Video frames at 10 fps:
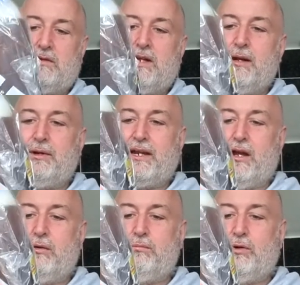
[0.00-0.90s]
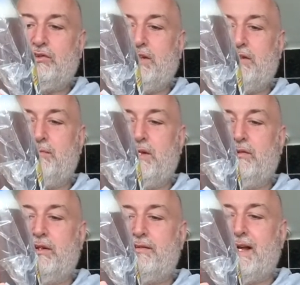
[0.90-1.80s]
There we go, Bushy's
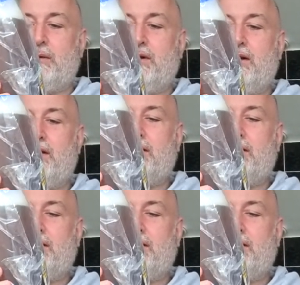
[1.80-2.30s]
Milner Tower